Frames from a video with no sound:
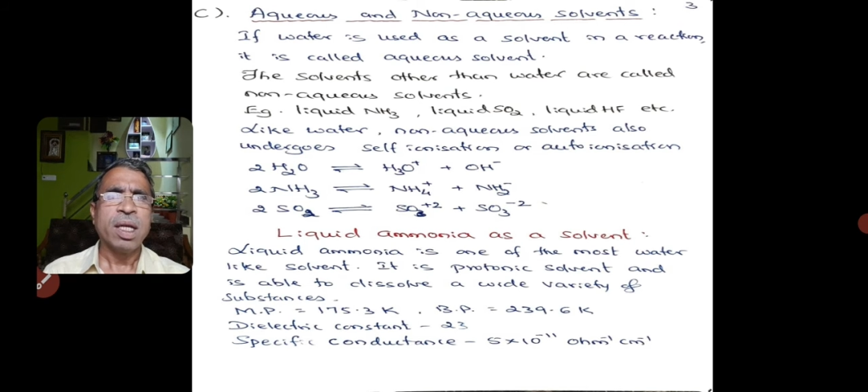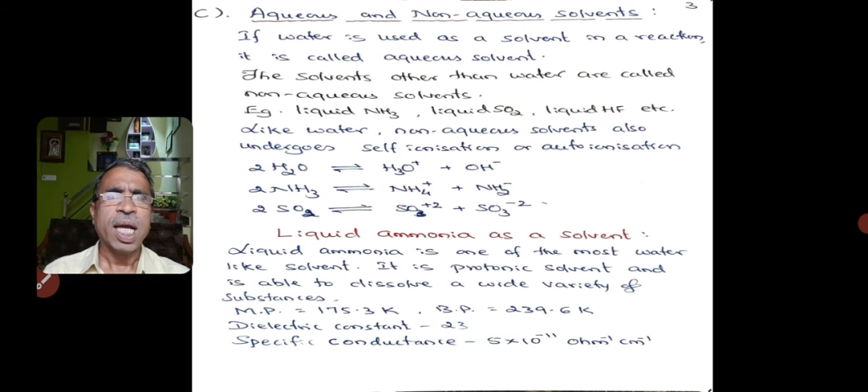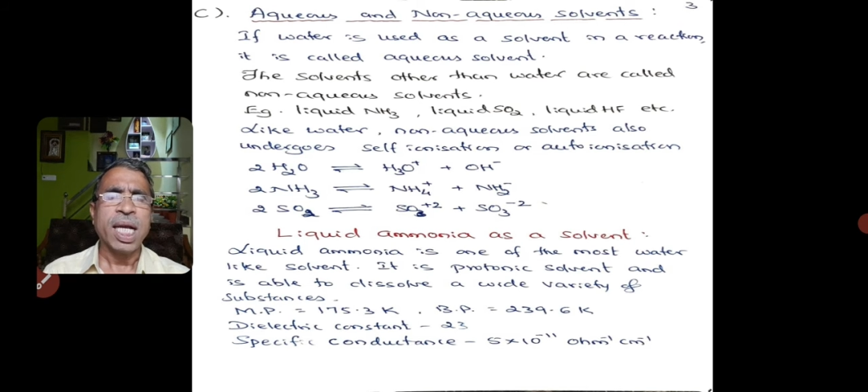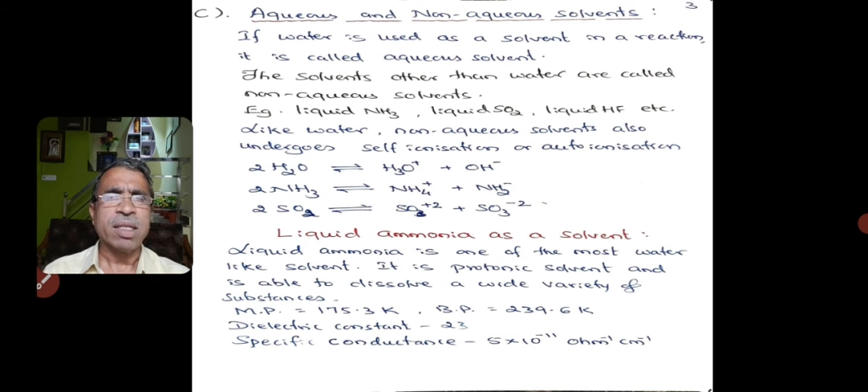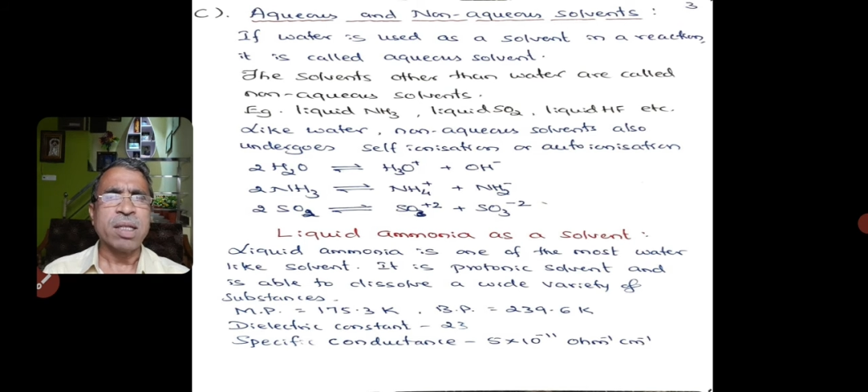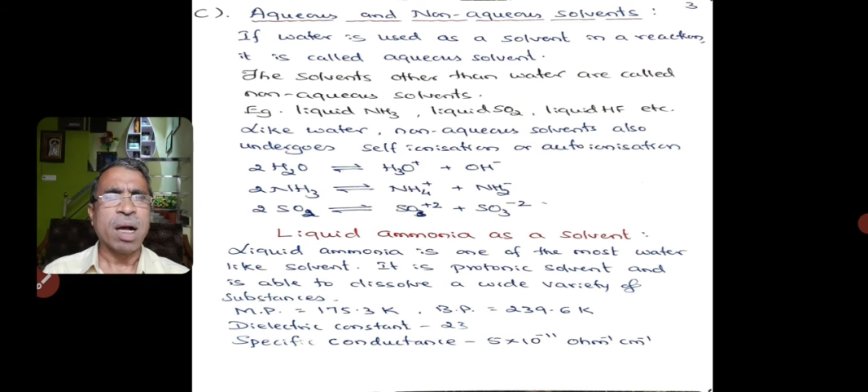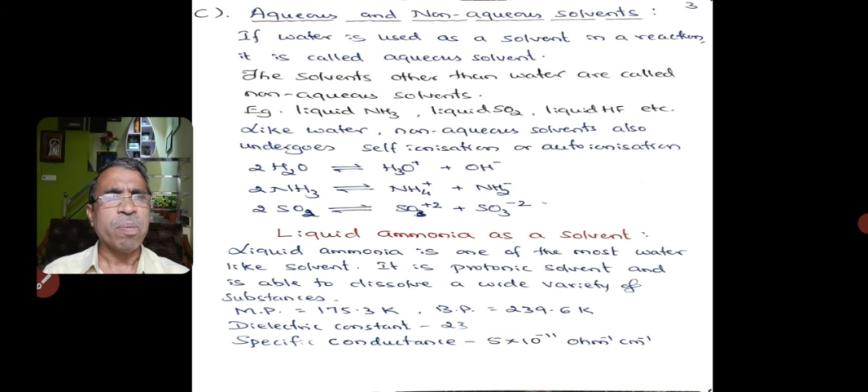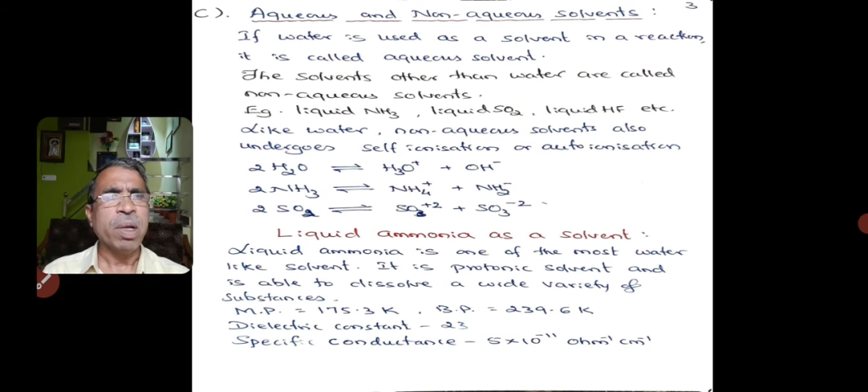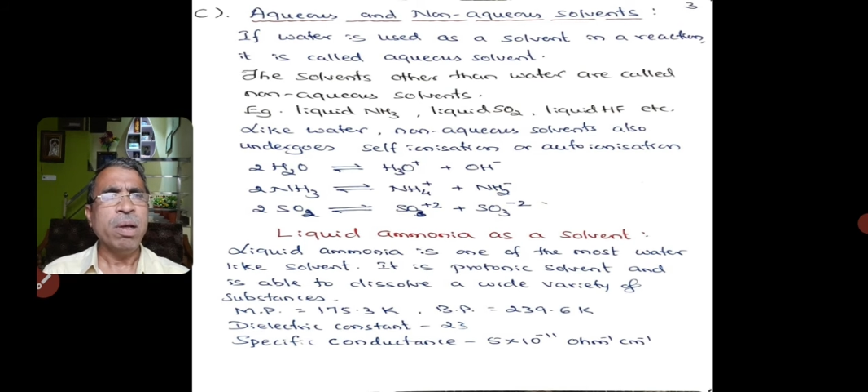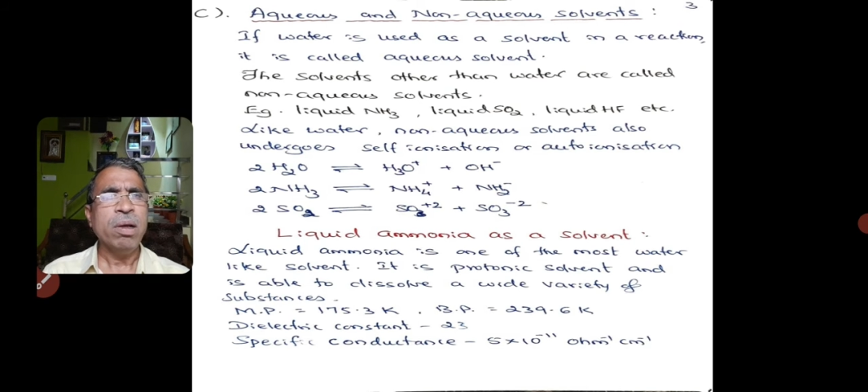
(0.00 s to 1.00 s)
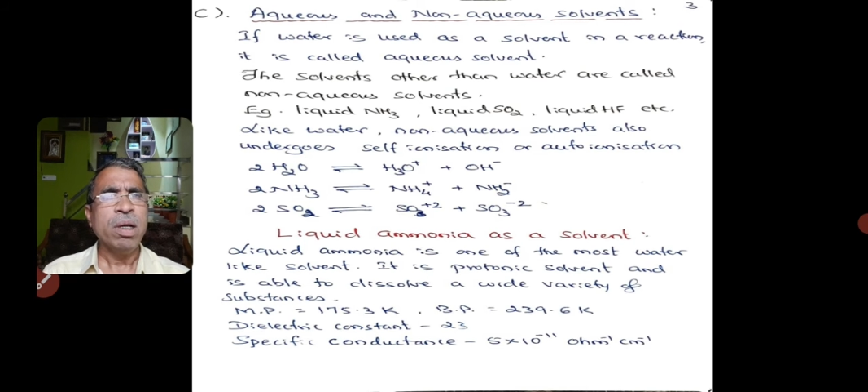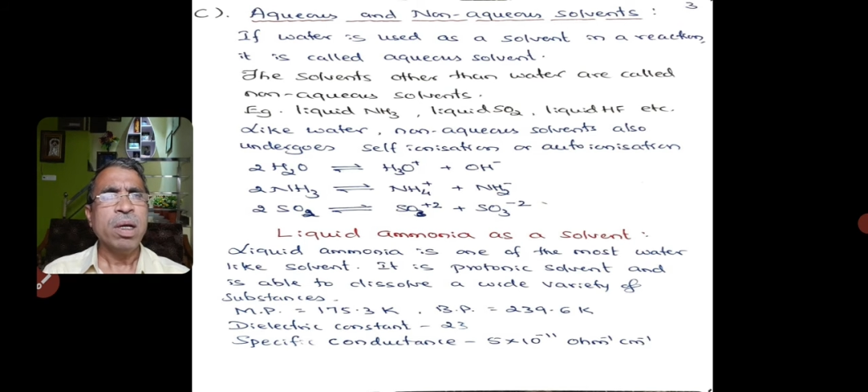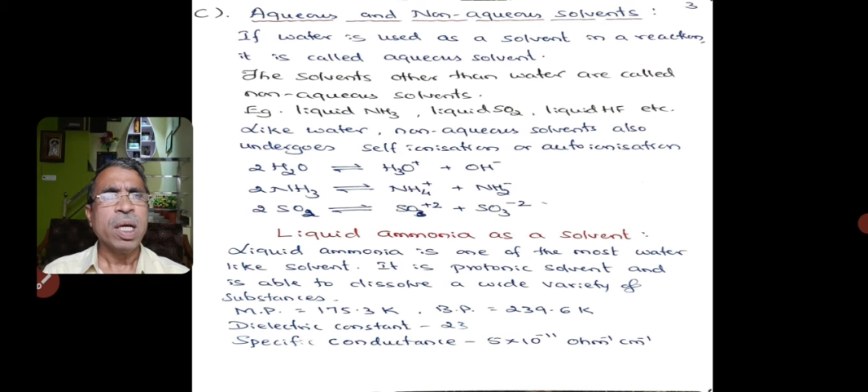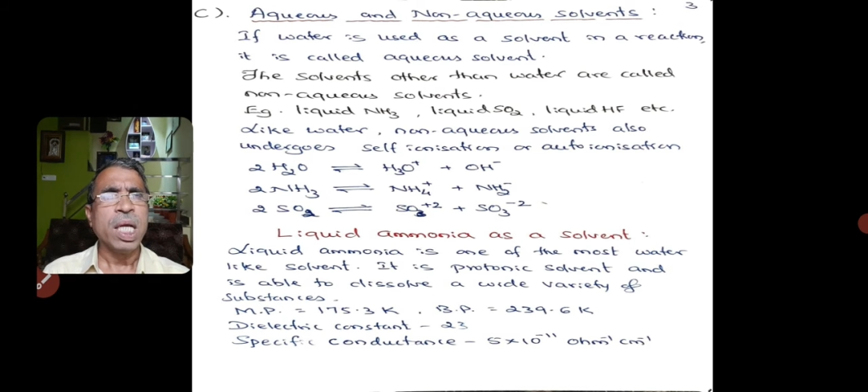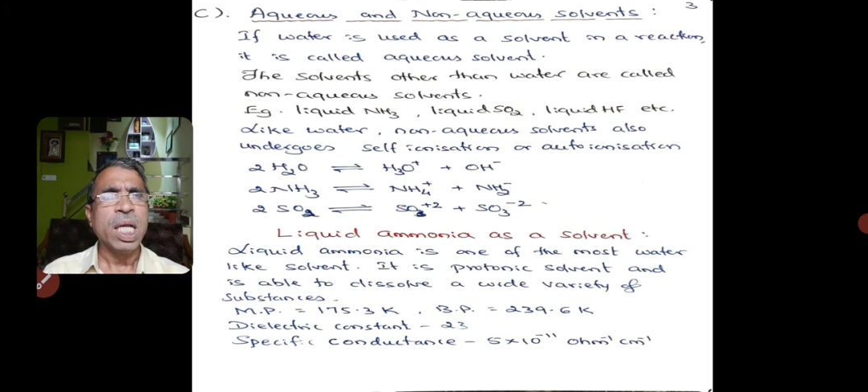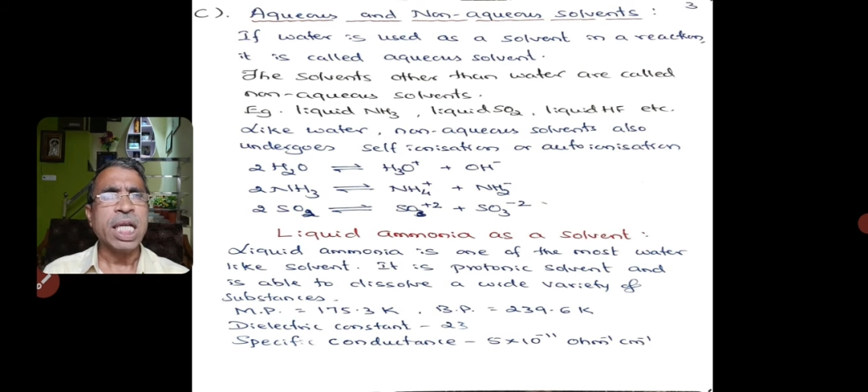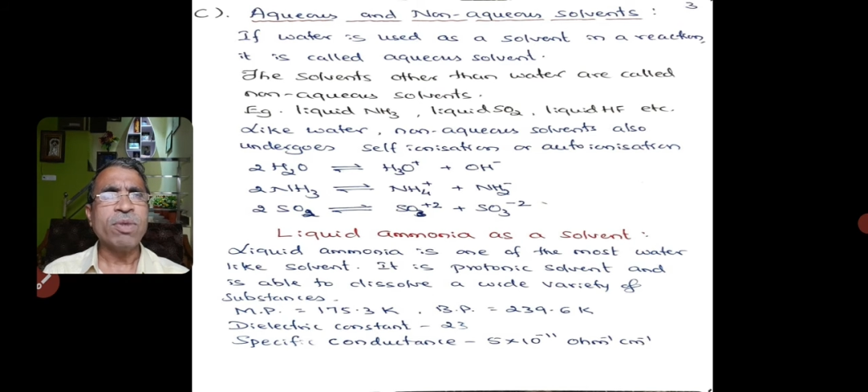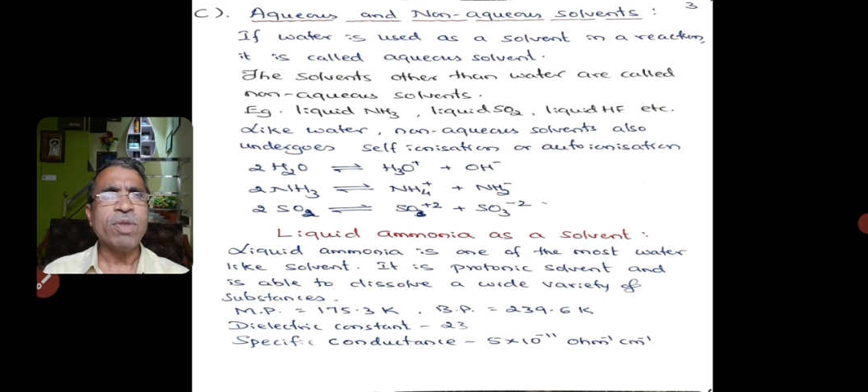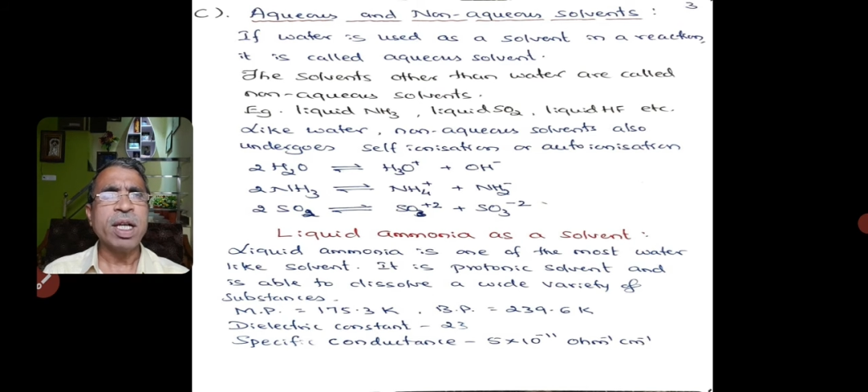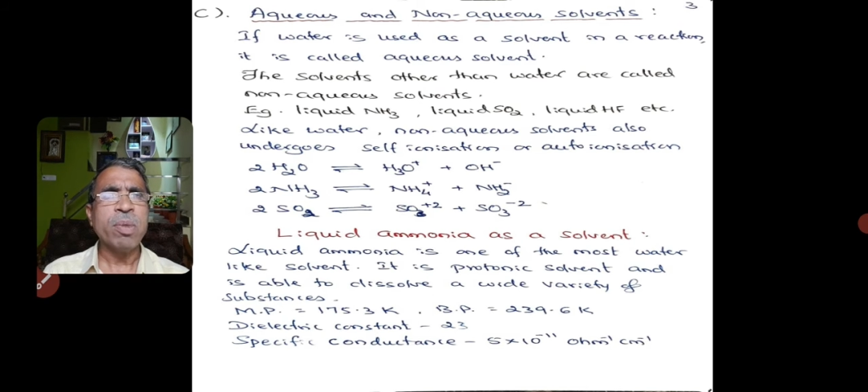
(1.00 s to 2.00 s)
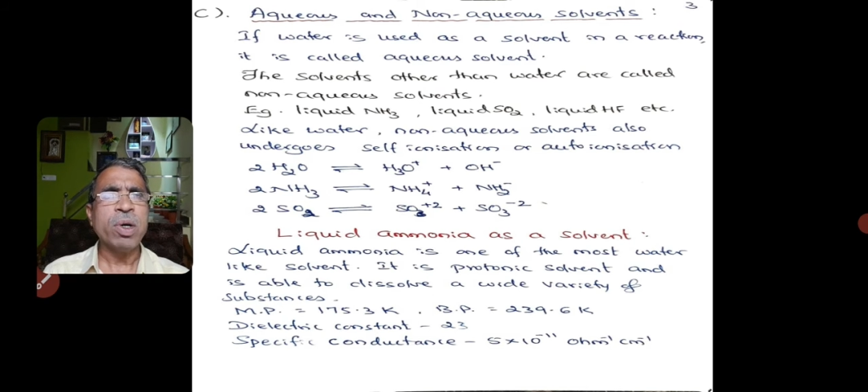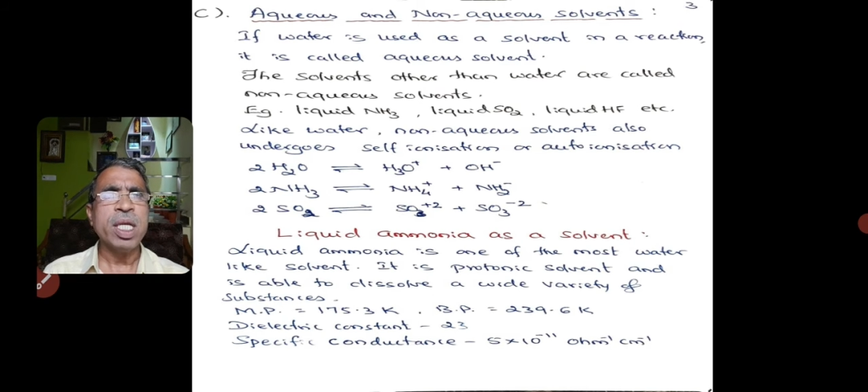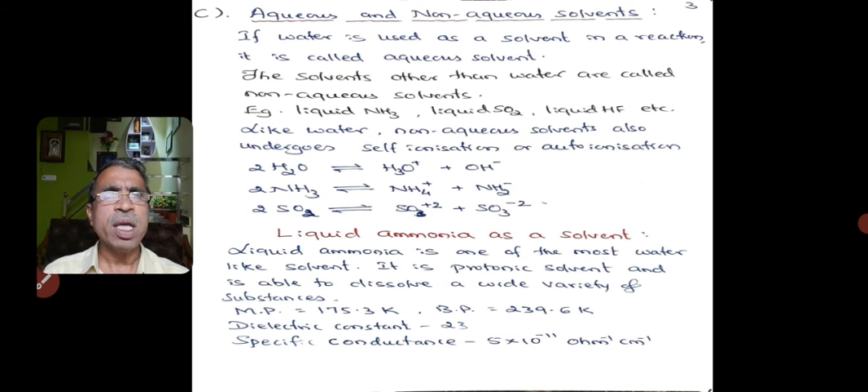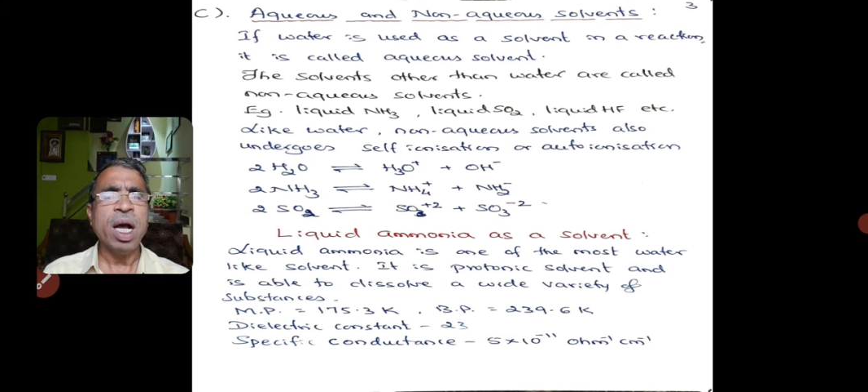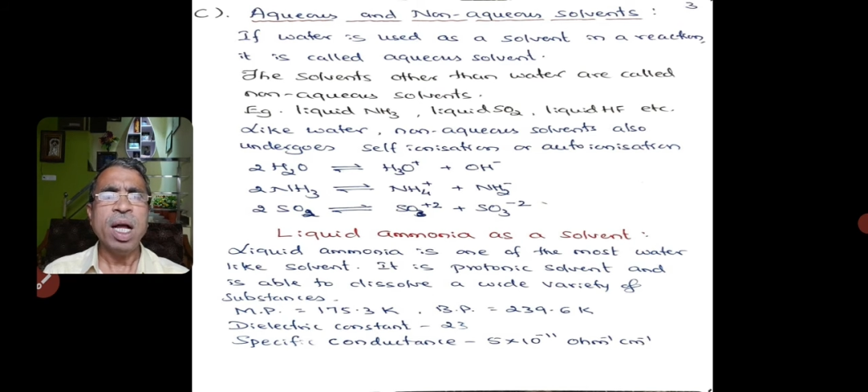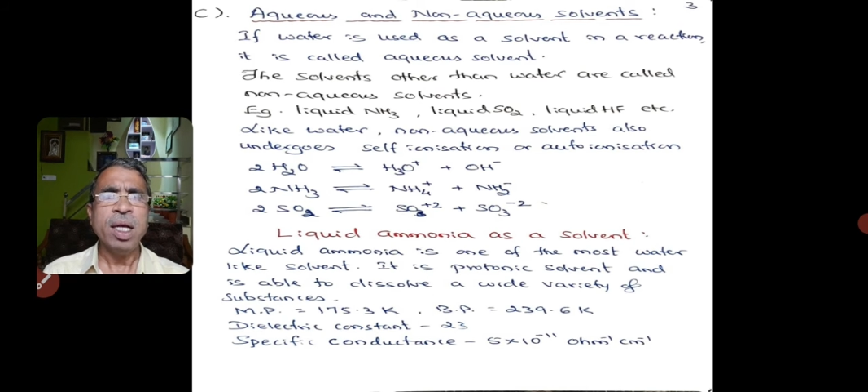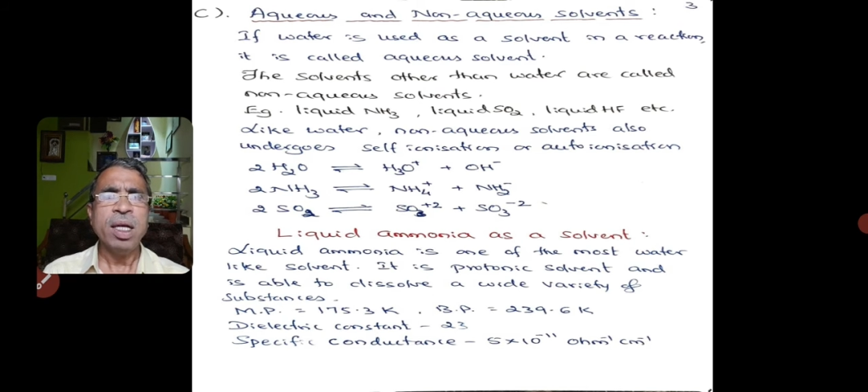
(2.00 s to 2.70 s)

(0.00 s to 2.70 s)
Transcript: Example, liquid ammonia,